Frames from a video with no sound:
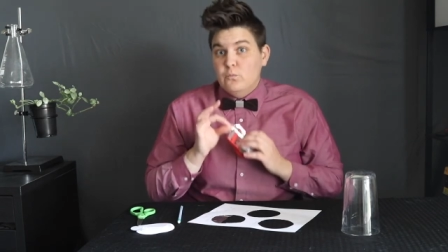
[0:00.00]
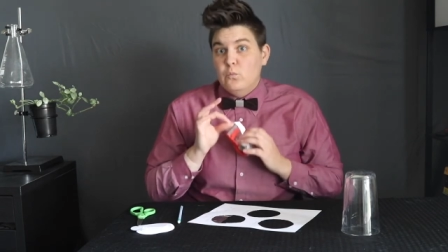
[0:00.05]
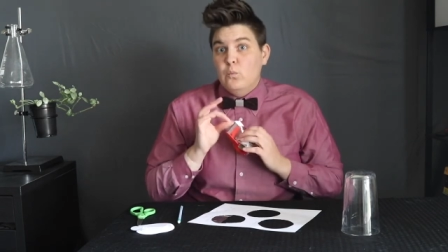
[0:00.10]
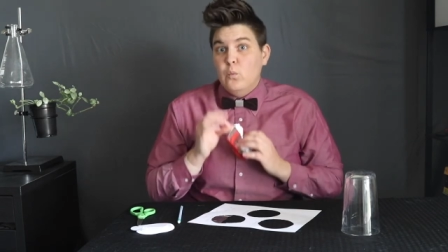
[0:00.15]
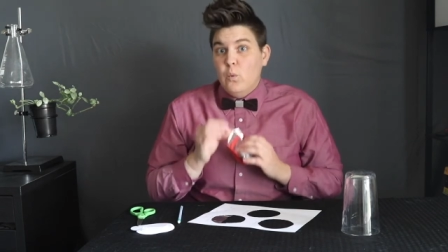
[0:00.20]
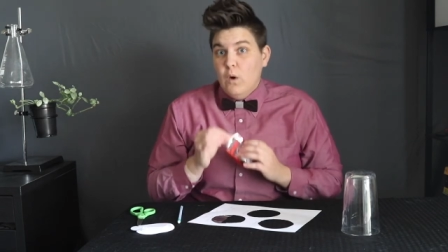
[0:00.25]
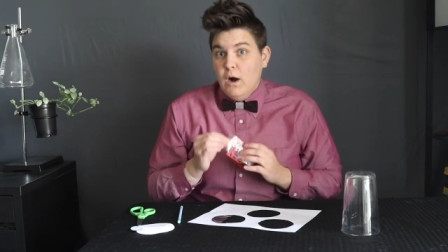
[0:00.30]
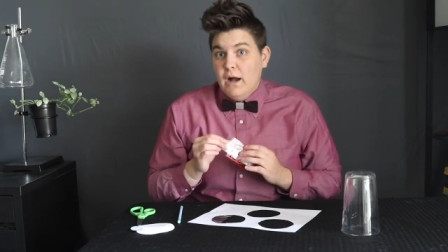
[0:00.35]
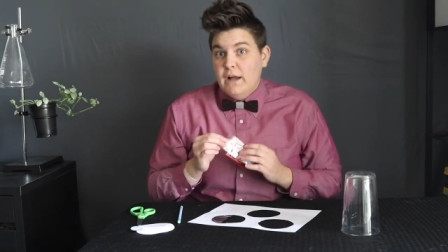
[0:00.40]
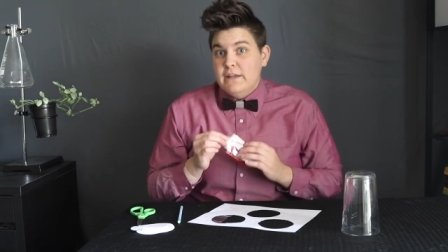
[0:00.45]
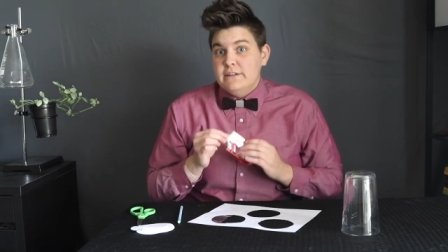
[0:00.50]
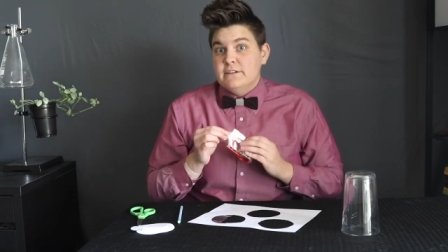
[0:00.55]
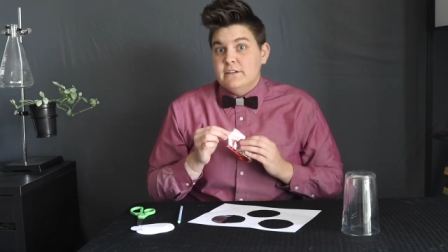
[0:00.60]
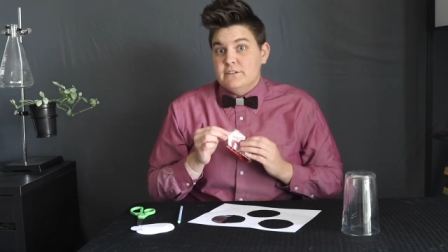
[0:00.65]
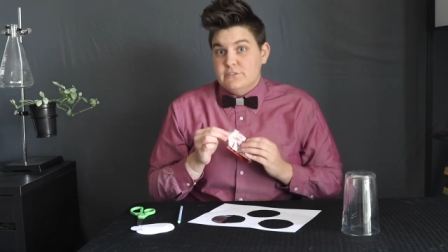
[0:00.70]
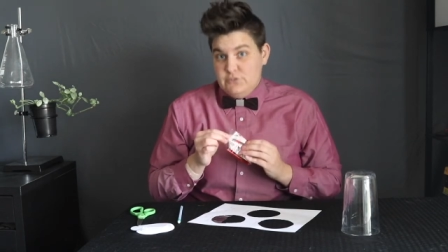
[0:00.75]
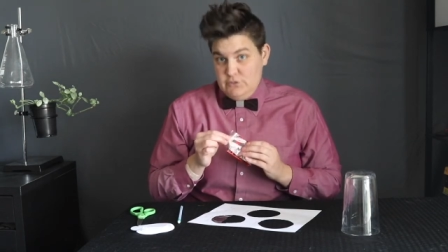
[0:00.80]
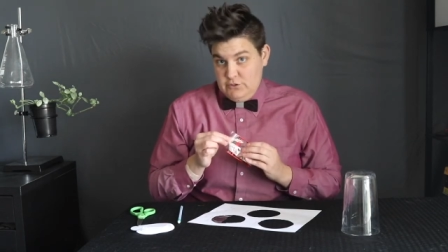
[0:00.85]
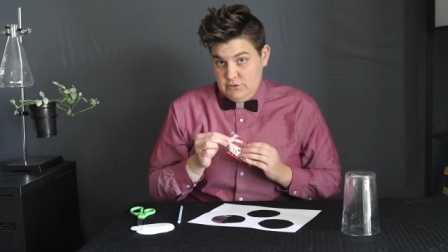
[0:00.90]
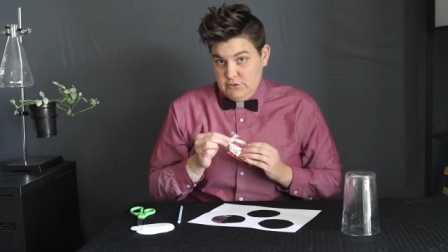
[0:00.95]
one
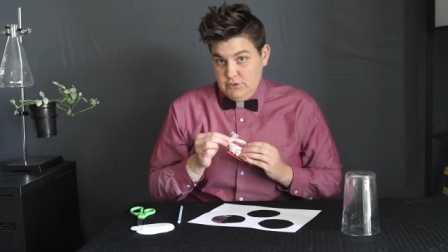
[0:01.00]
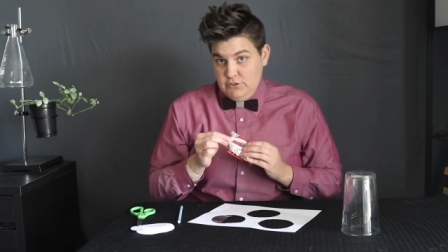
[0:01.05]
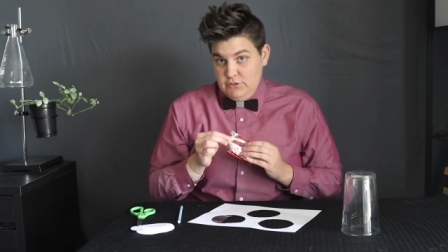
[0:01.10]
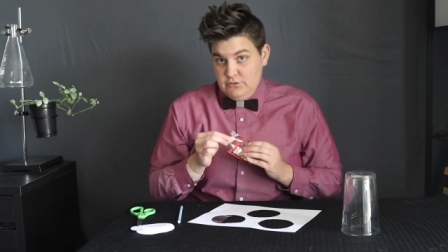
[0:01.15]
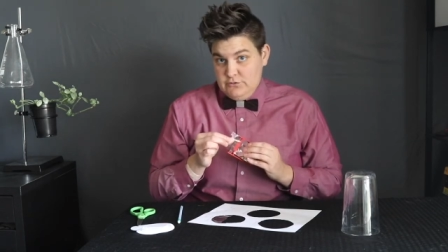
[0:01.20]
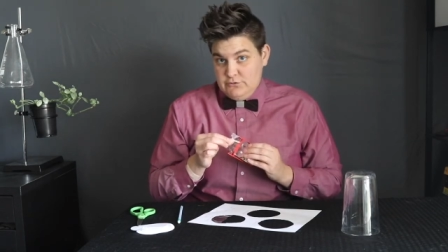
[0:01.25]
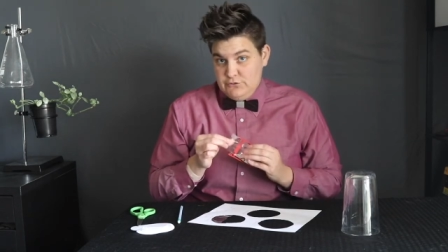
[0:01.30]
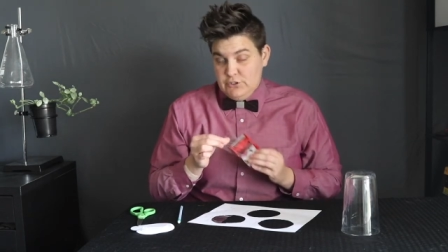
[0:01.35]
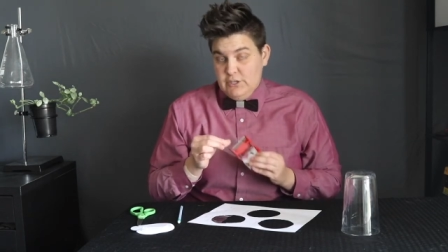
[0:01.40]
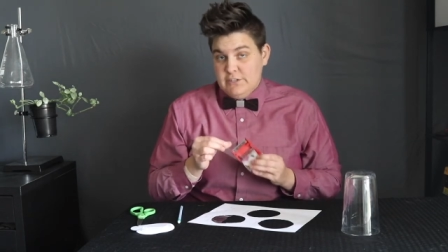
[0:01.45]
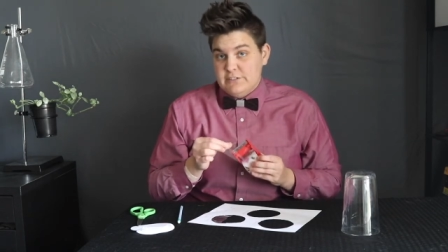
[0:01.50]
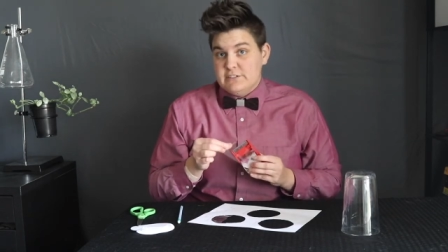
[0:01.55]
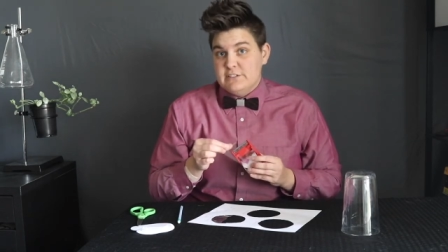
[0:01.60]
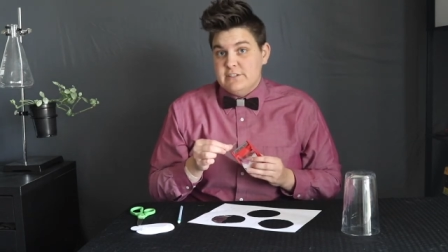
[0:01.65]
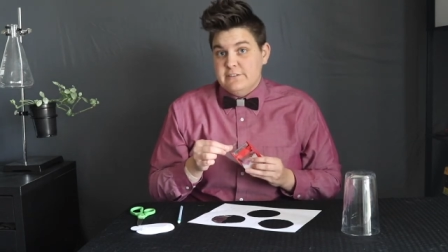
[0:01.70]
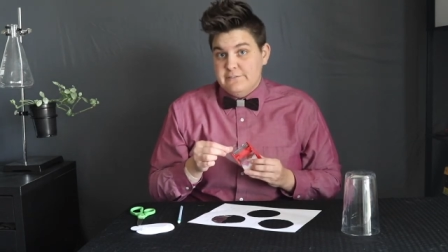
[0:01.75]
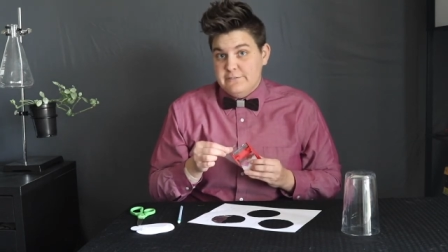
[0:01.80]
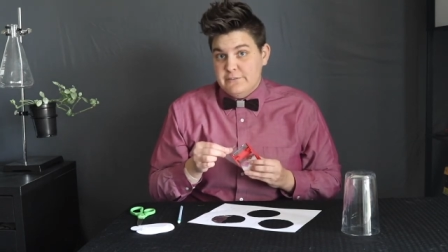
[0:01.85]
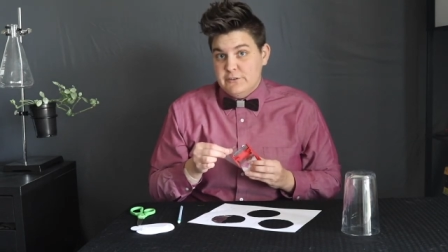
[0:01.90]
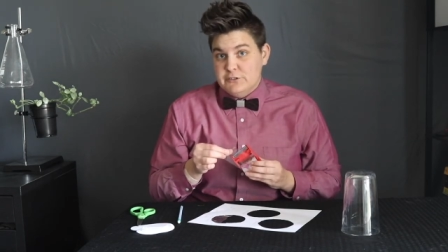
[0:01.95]
circle, just
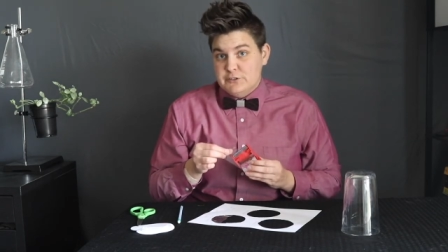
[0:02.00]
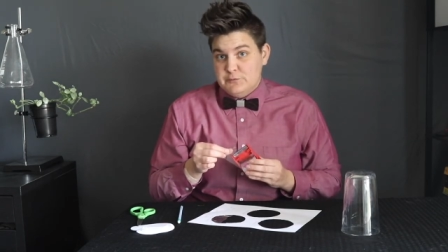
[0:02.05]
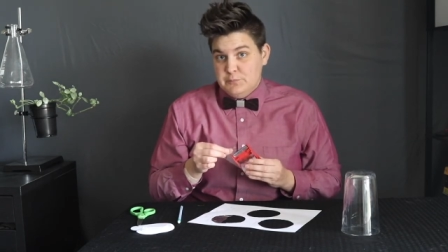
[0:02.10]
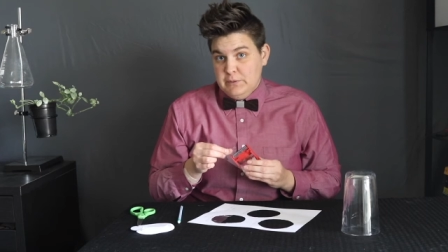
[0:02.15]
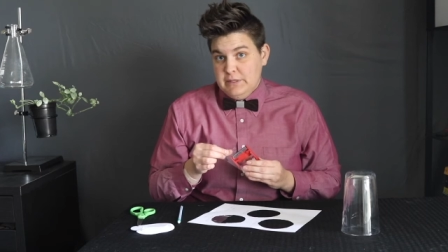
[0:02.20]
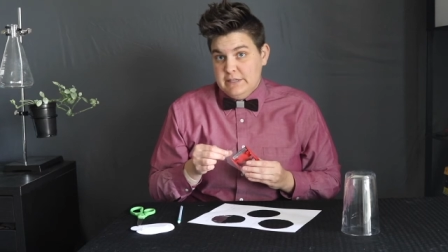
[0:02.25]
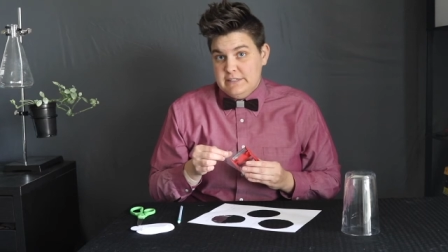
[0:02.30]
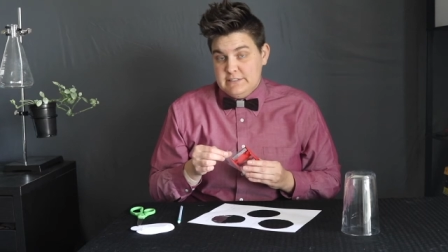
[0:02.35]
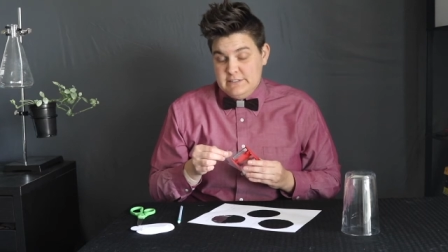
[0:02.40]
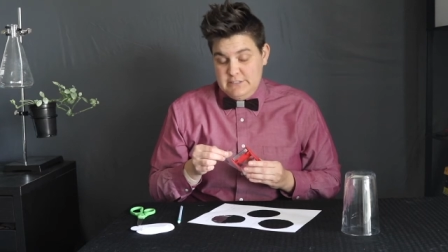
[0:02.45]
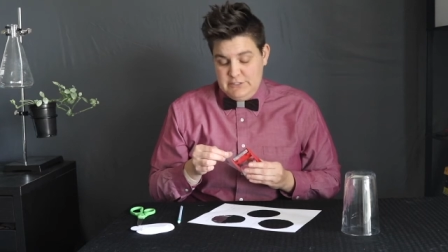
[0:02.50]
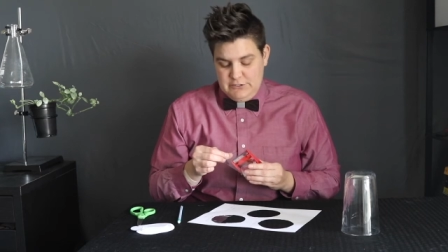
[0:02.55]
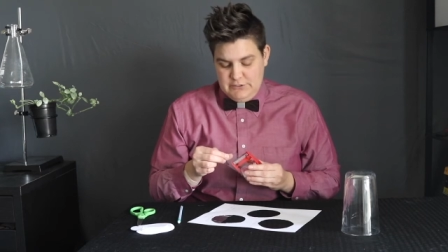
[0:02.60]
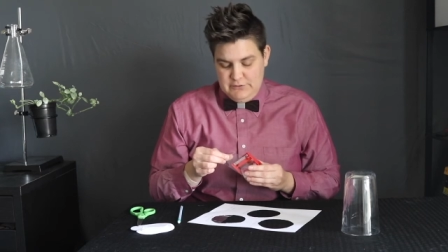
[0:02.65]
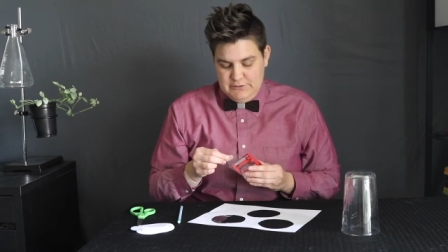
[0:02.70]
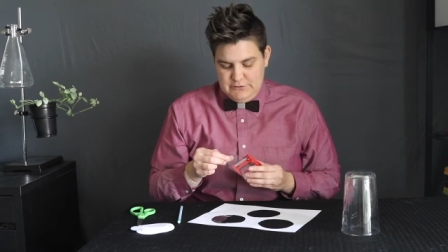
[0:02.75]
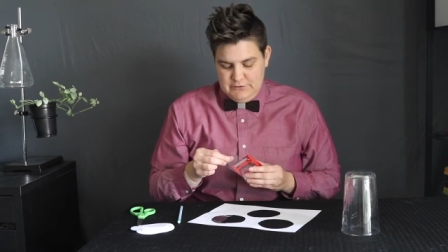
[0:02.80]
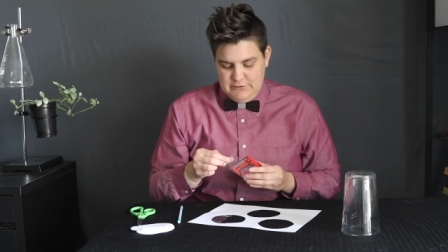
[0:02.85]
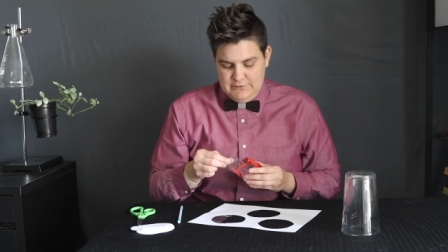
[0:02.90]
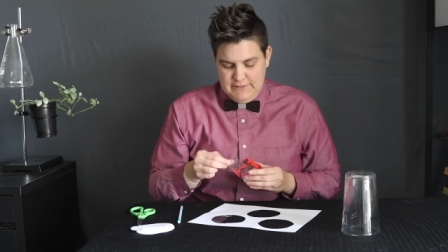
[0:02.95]
the first place that you're
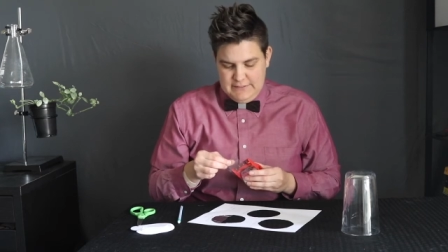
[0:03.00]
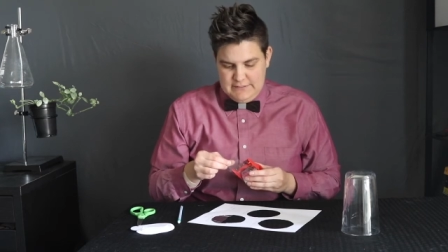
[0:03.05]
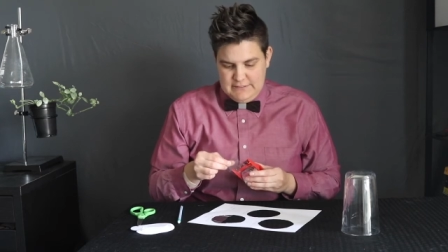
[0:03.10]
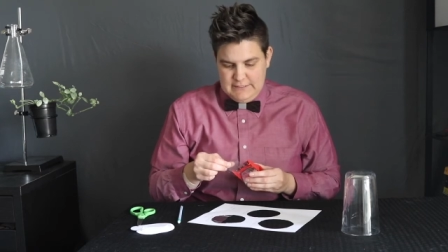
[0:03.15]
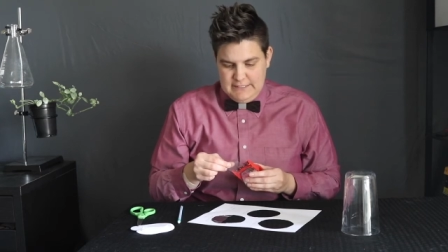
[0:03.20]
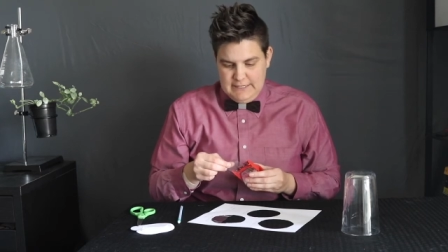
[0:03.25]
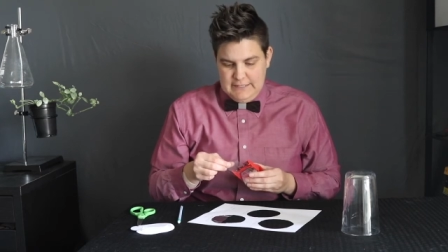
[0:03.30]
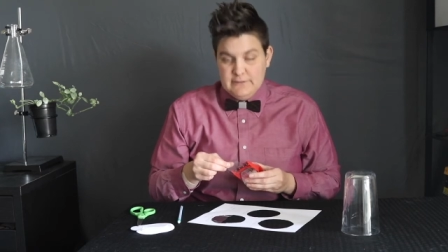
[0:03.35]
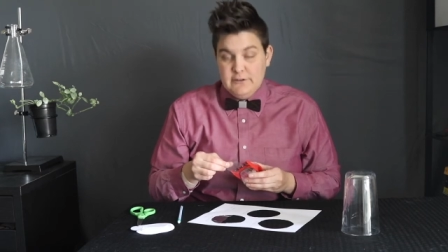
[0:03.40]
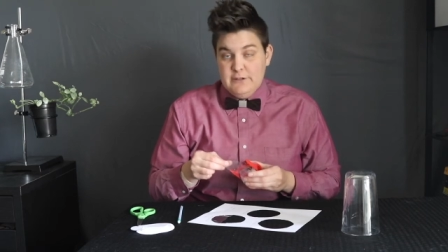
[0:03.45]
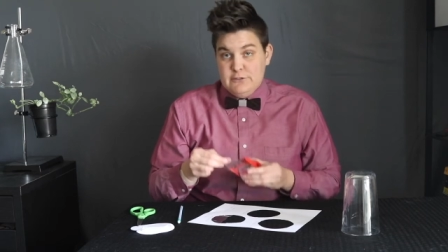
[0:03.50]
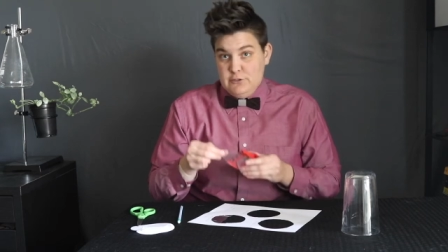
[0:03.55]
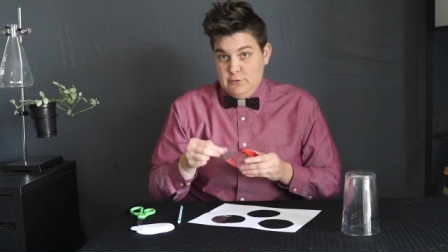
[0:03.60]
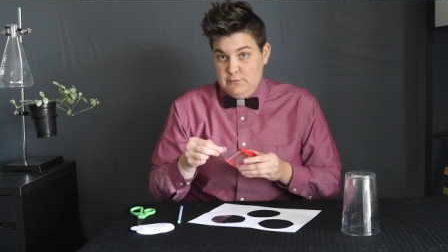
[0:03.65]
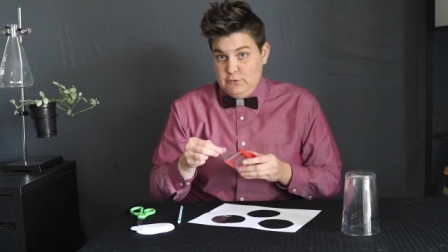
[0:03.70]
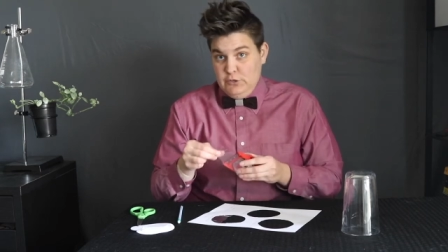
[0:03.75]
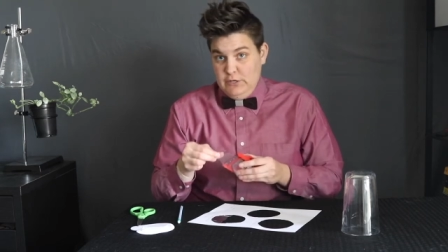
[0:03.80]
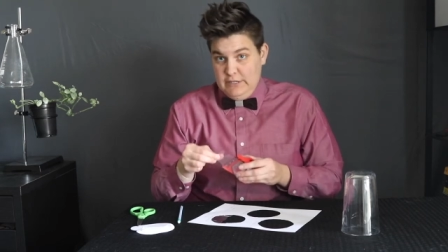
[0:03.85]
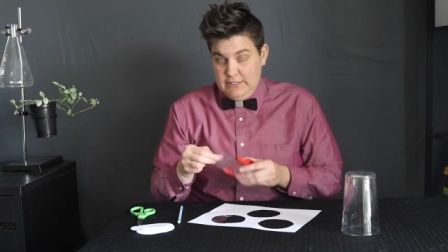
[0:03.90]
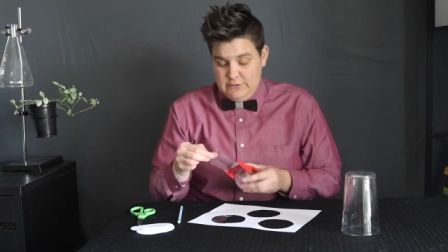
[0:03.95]
going to investigate. So I'm
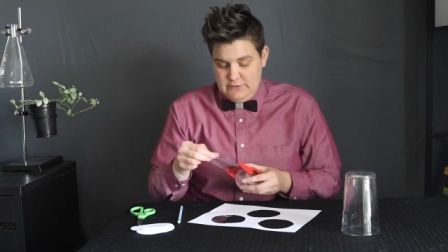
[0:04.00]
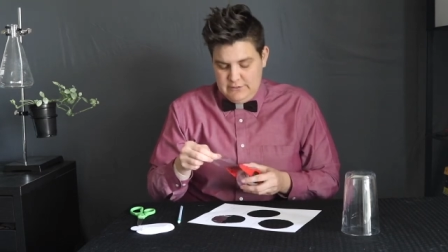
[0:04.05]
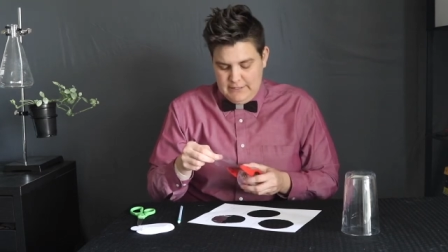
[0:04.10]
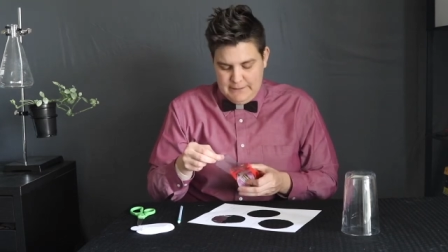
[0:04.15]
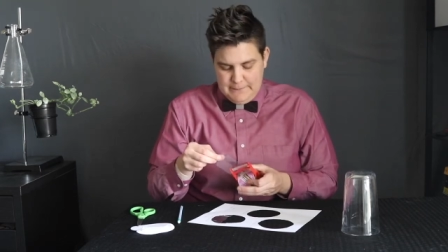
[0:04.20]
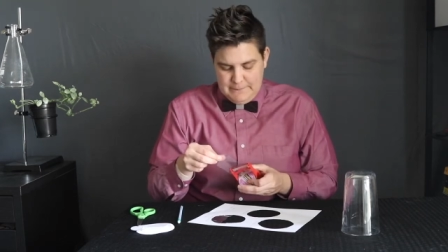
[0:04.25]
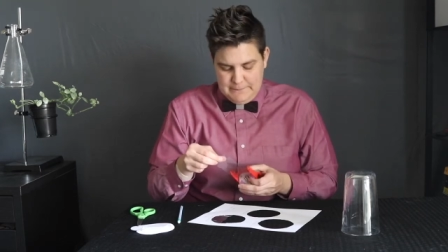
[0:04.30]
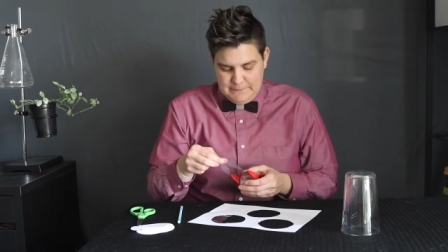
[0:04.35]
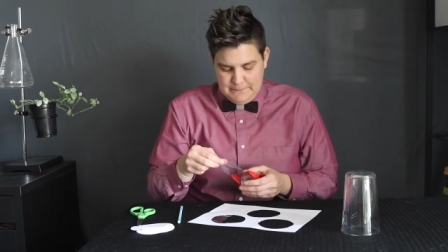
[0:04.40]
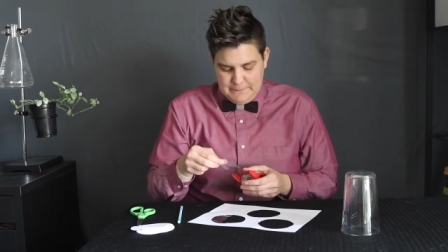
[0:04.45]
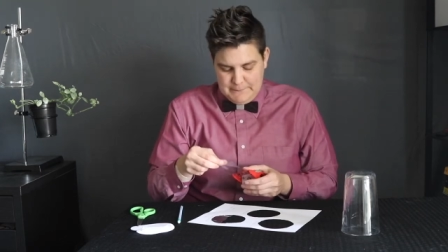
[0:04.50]
gonna go ahead and do that.